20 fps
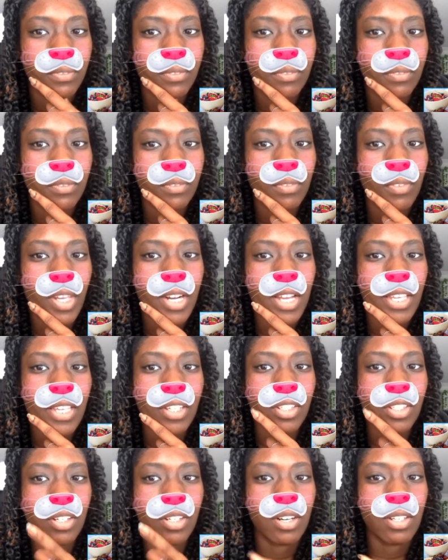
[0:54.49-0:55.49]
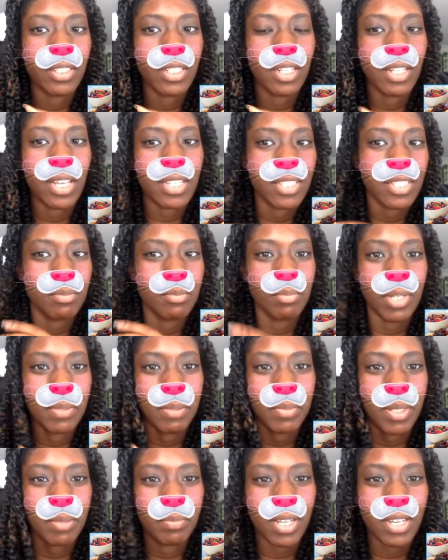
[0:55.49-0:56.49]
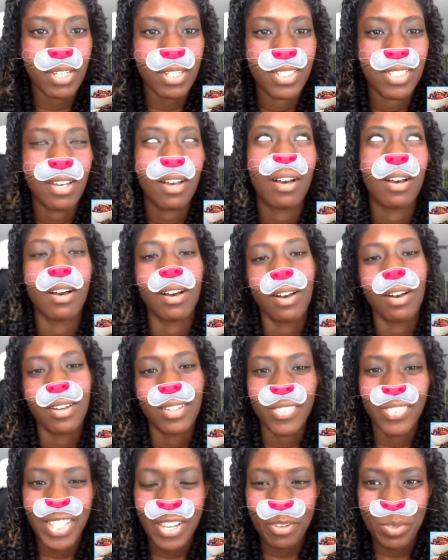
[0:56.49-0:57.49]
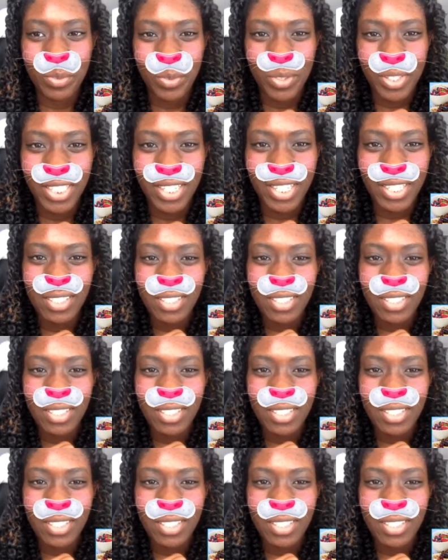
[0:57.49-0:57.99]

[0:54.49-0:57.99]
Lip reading: and I can call it lesson blah, blah, blah, blah, that would be really nice.